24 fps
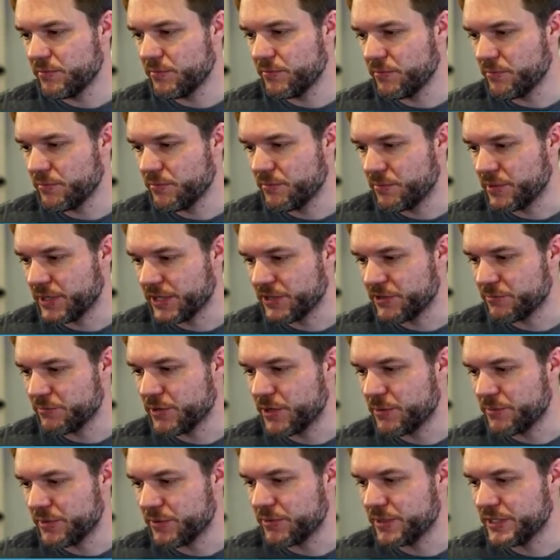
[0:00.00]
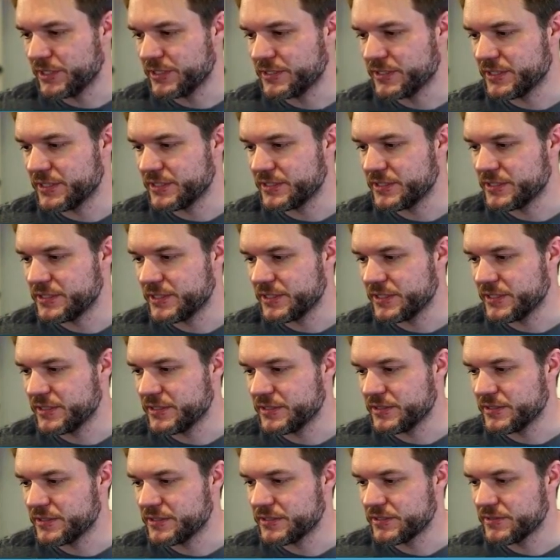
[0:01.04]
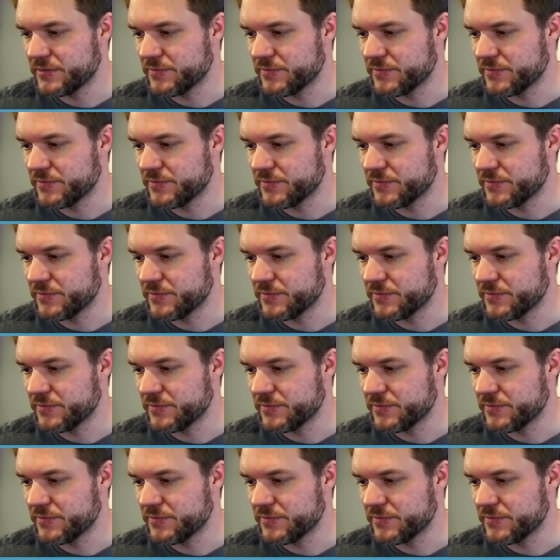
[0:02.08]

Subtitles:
But at the moment, what it does is